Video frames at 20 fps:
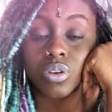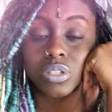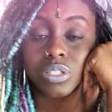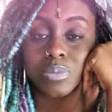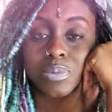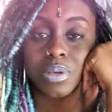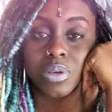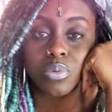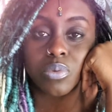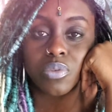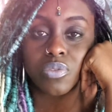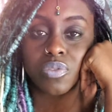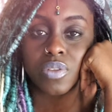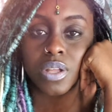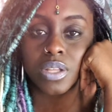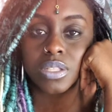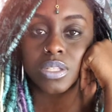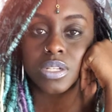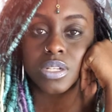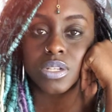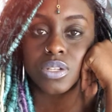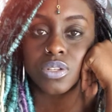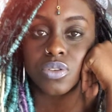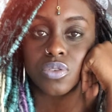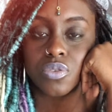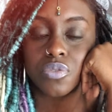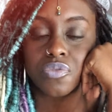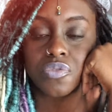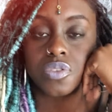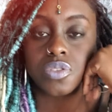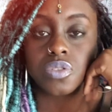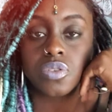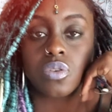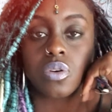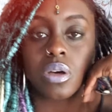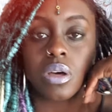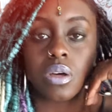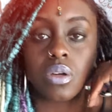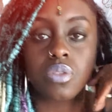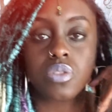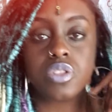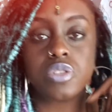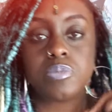It's being reflected in your physical health.